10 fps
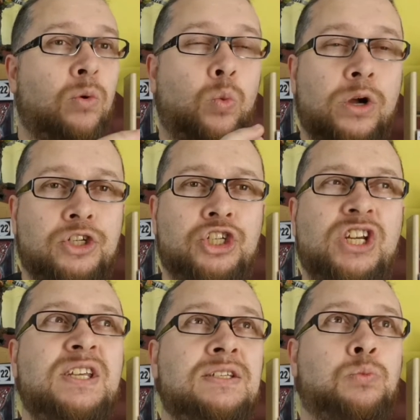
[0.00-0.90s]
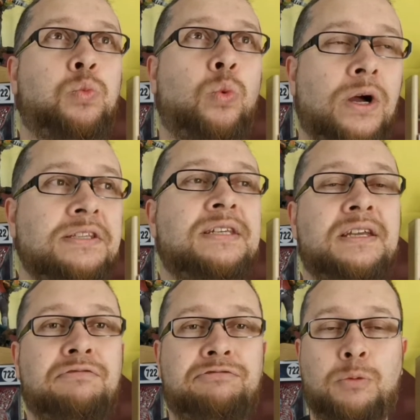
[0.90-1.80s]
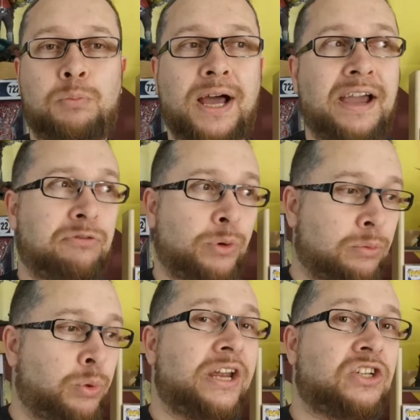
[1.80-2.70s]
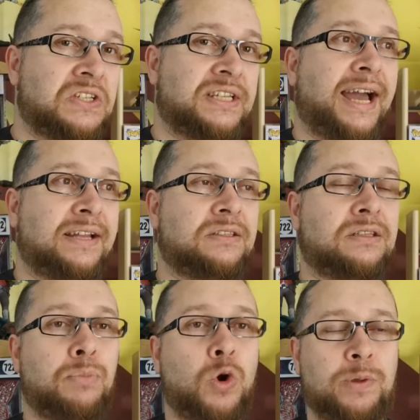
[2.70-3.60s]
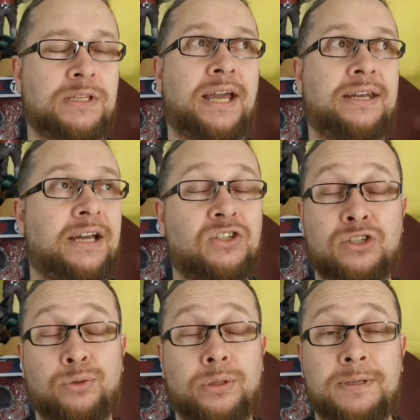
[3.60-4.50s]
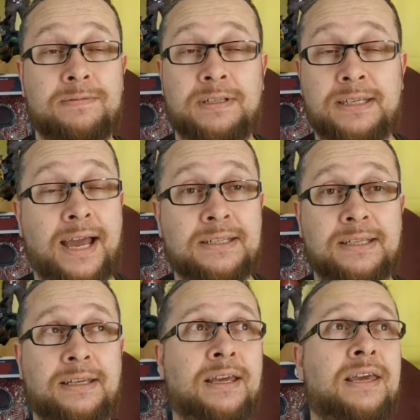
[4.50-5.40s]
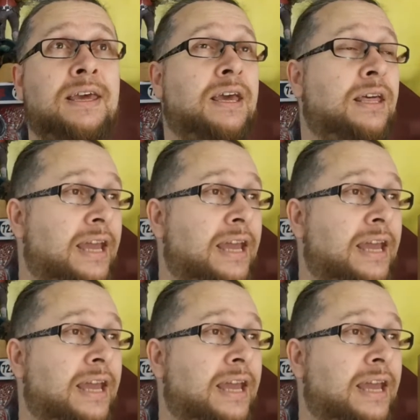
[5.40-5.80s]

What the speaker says: what she's wanting from life with where she's at the moment. And I just thought that was fantastic.